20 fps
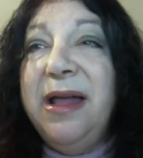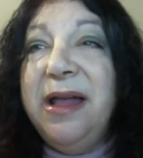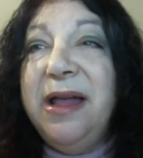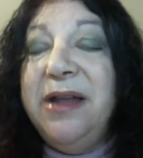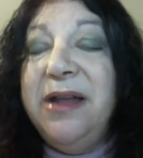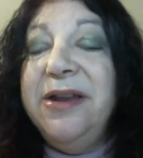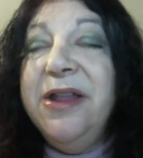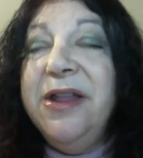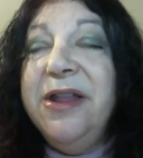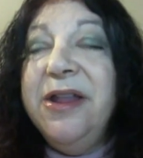
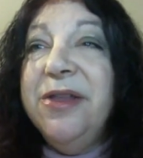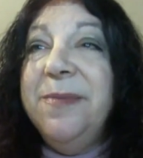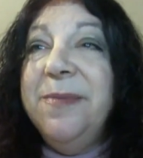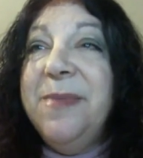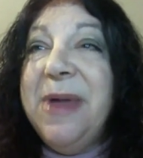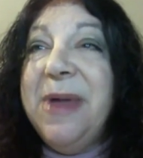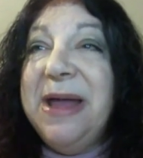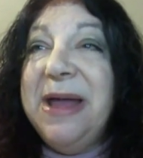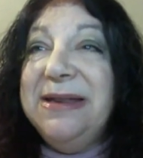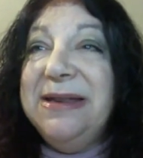Another
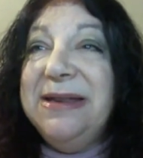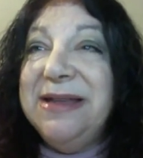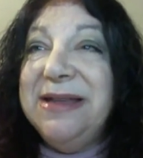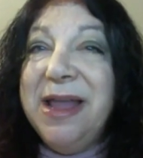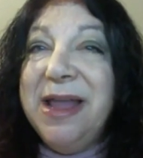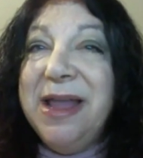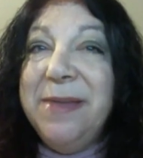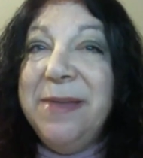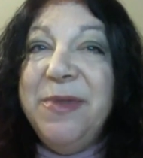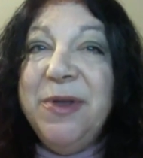mind
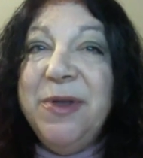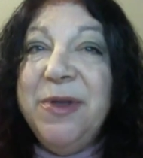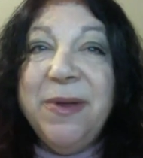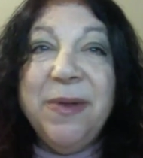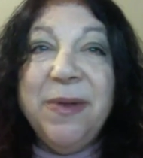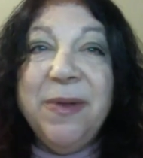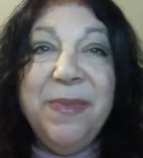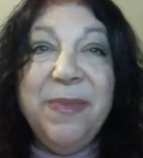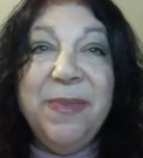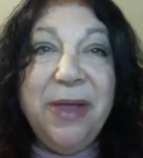game you
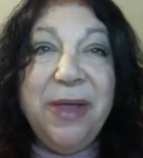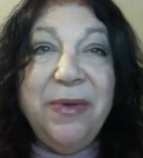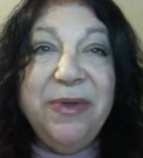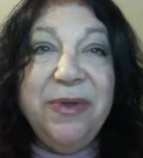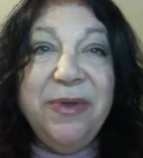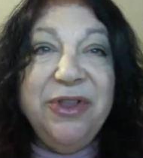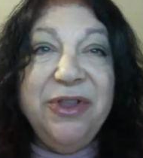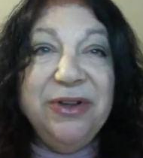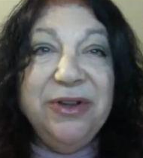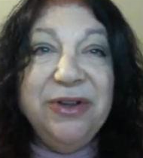can play
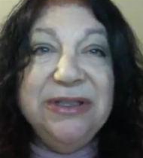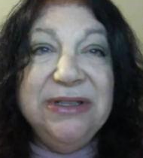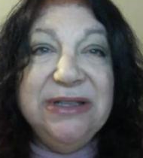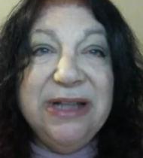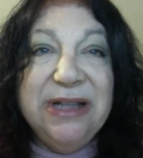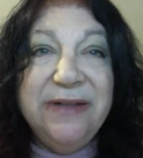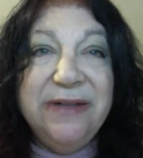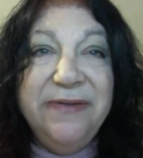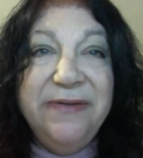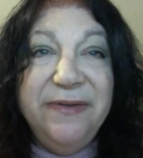with
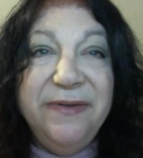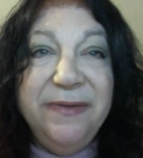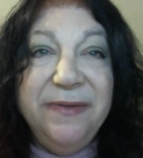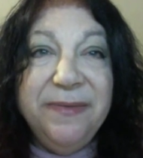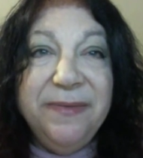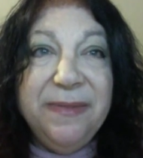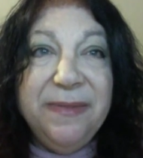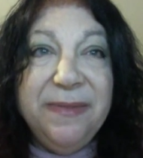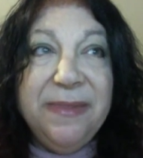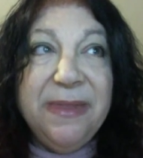yourself
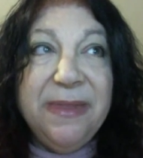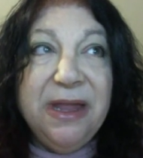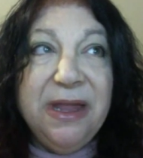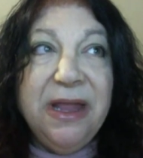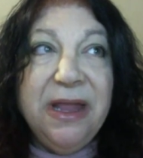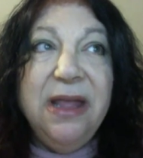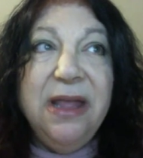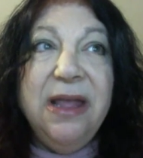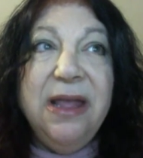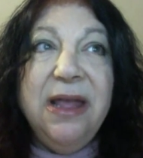
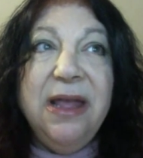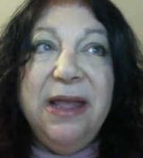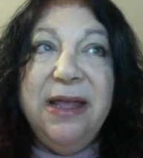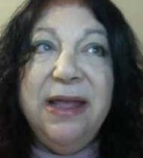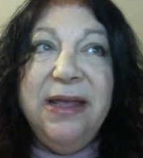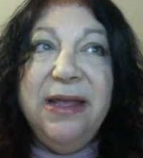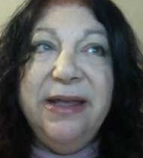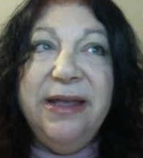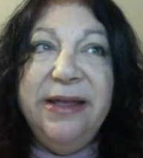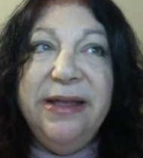
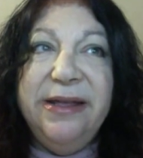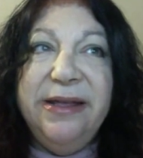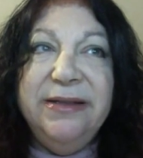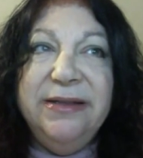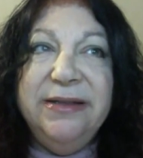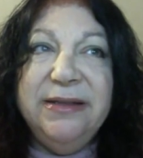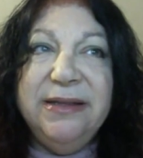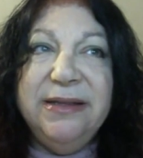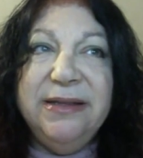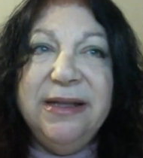
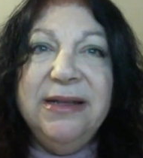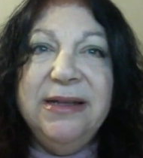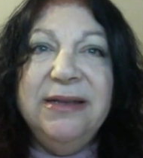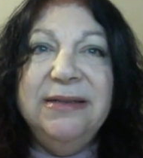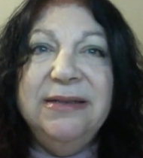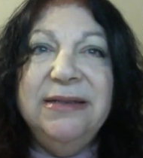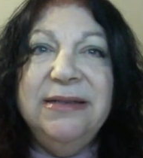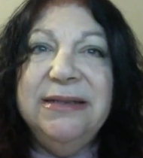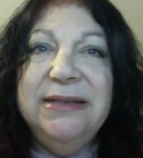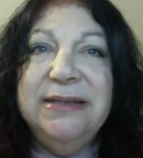is
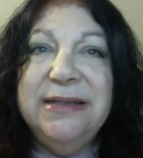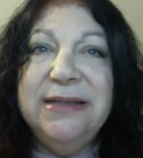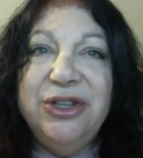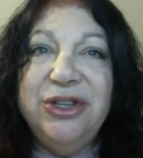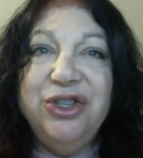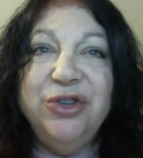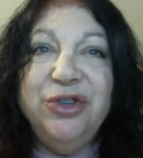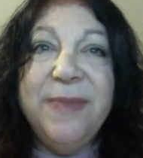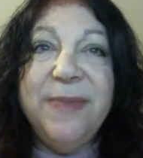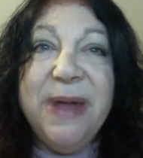to
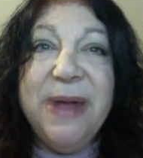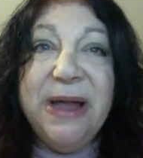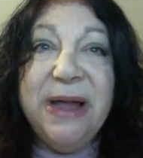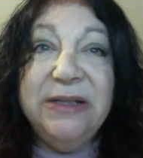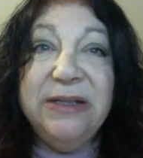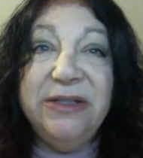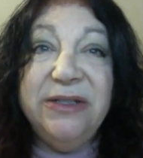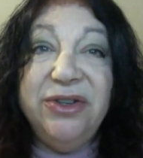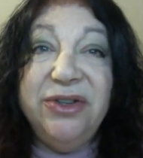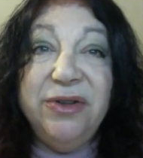set your
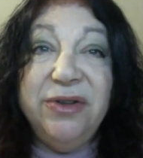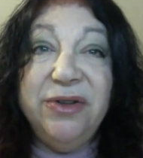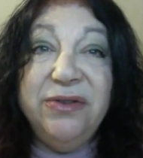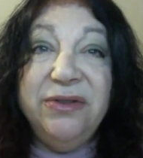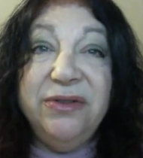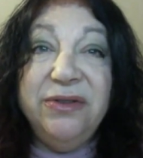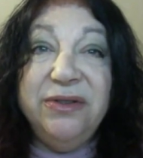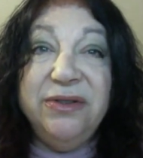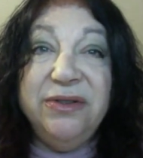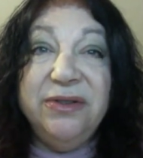
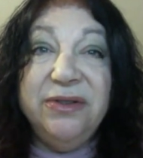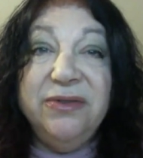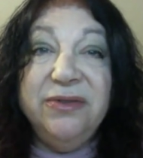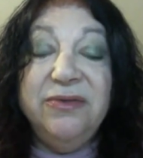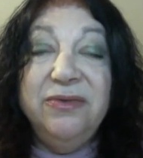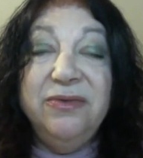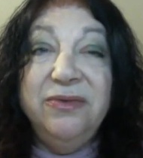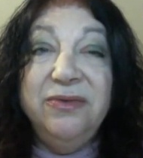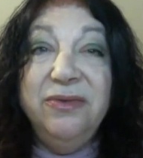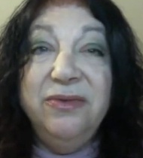milestones
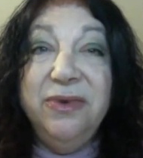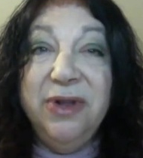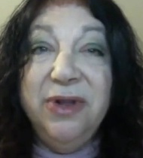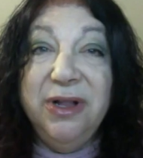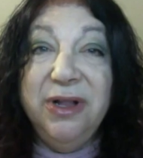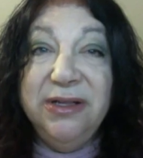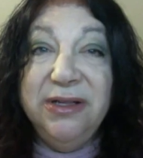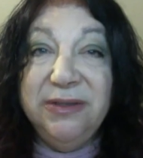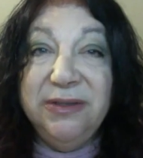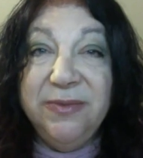
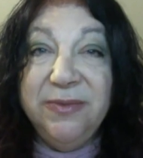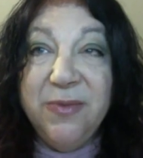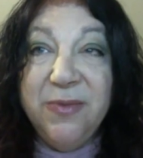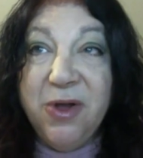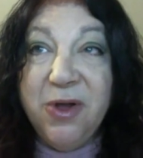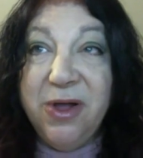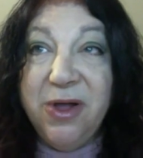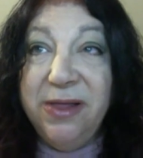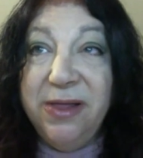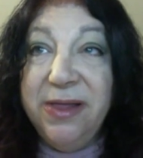really
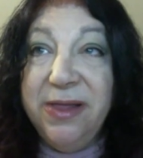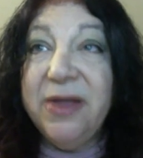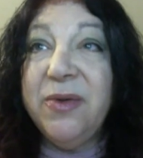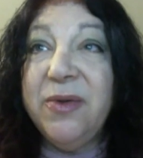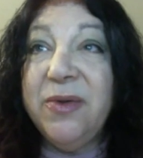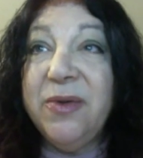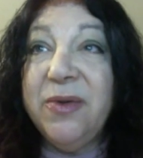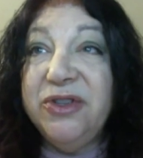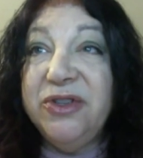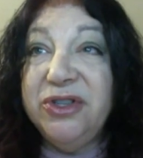small, like
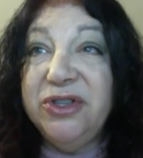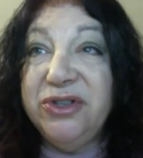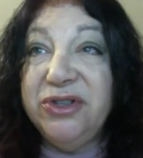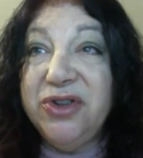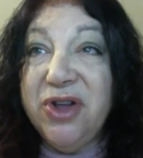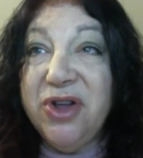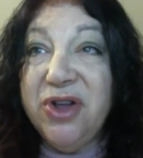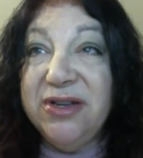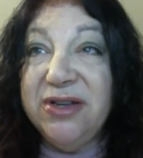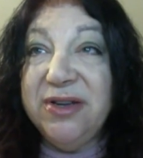we just
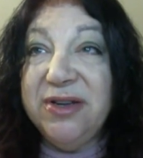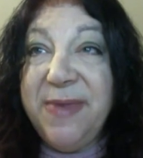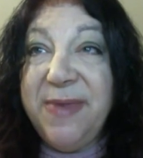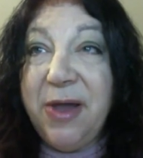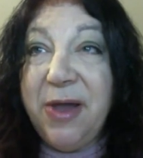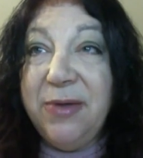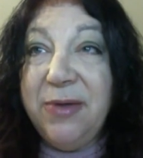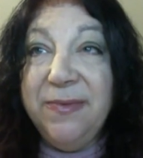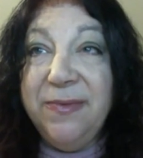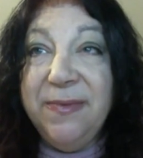talked
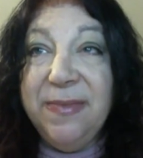about,